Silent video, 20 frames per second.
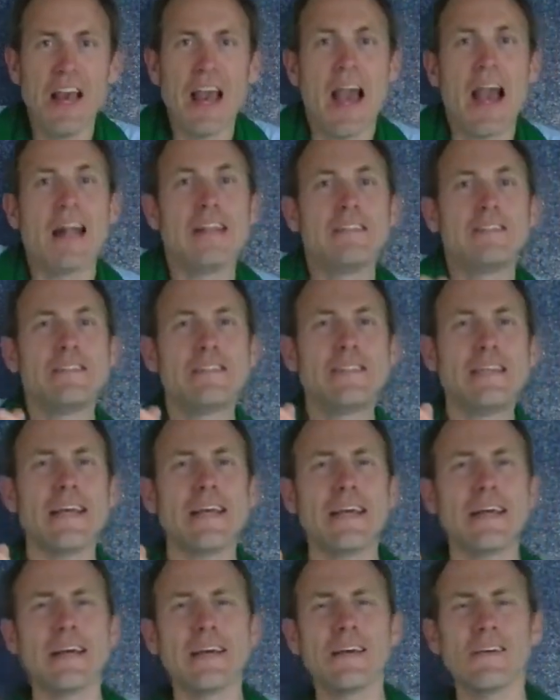and
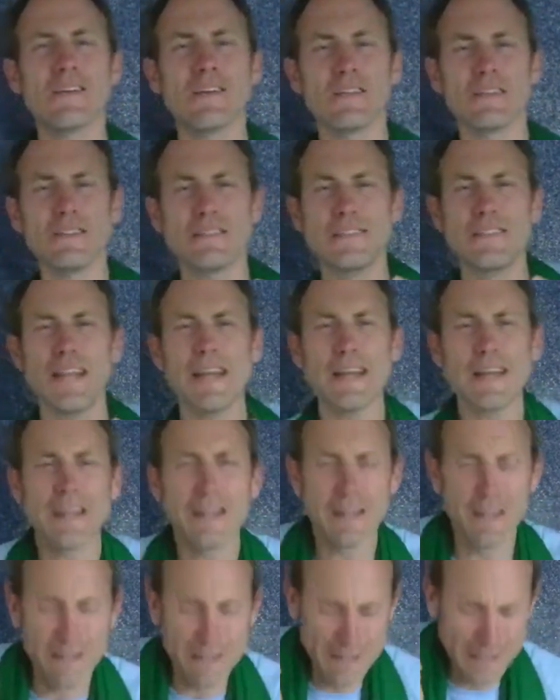tickled,
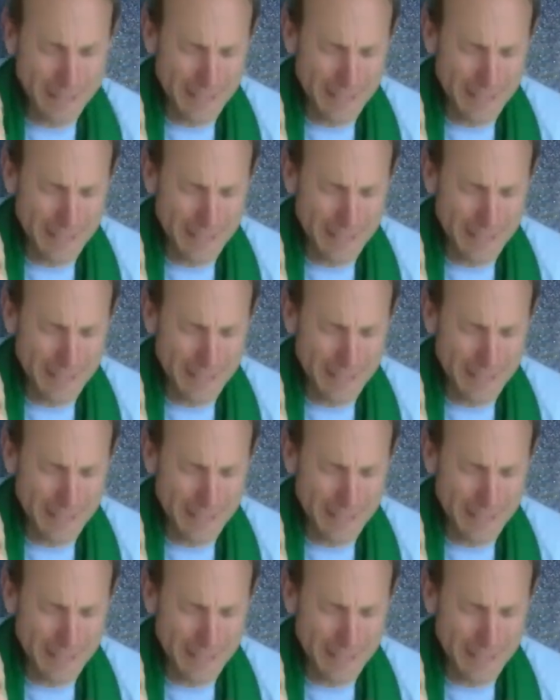tickled,